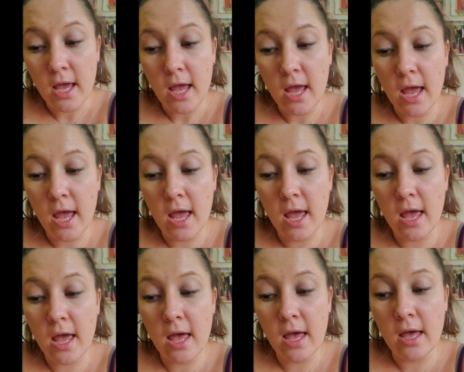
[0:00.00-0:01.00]

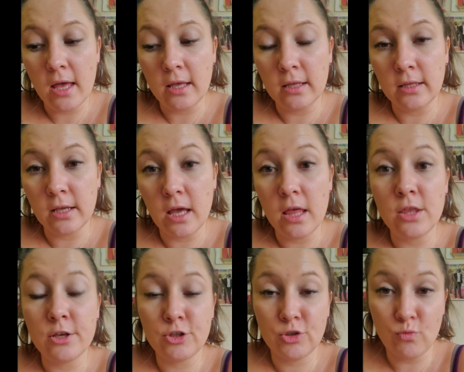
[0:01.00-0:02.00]
And
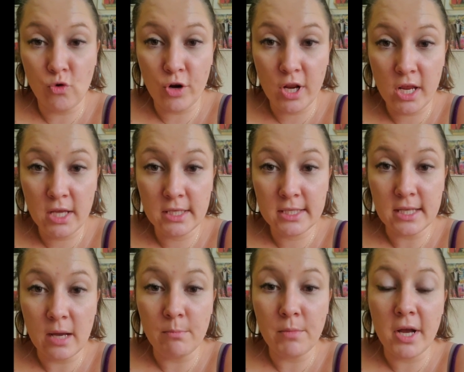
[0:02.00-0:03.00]
this morning,
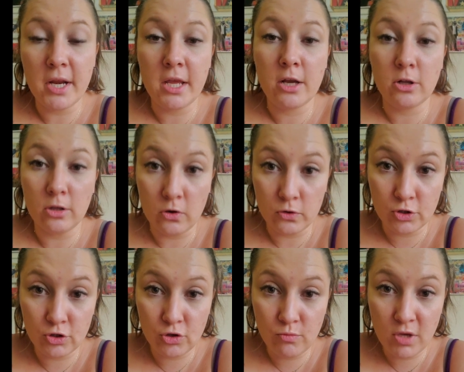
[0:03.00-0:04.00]
somebody
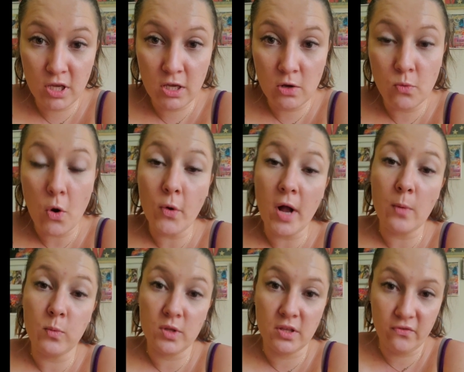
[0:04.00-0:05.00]
close to me woke
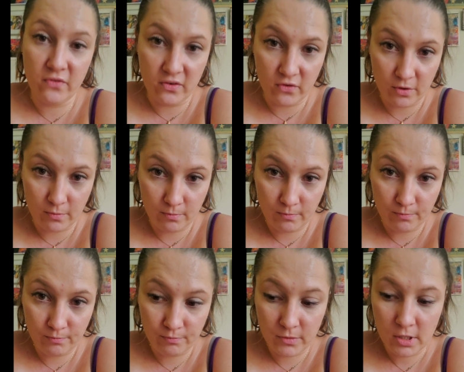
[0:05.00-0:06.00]
up with a fever.
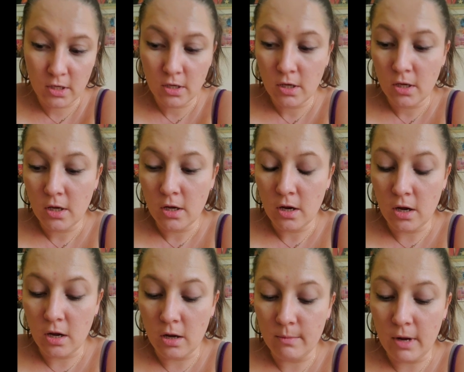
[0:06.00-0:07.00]

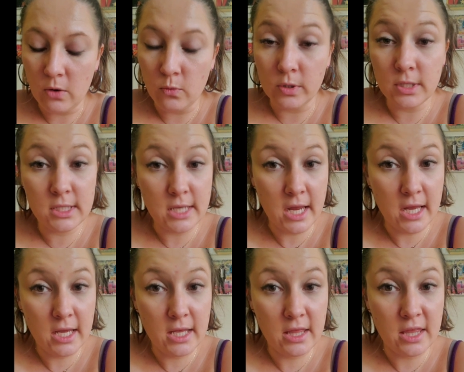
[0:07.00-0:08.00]
I will
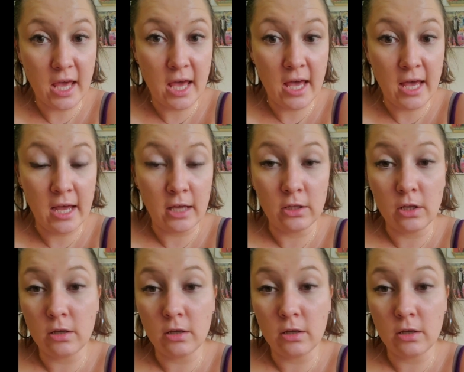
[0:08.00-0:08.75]
say that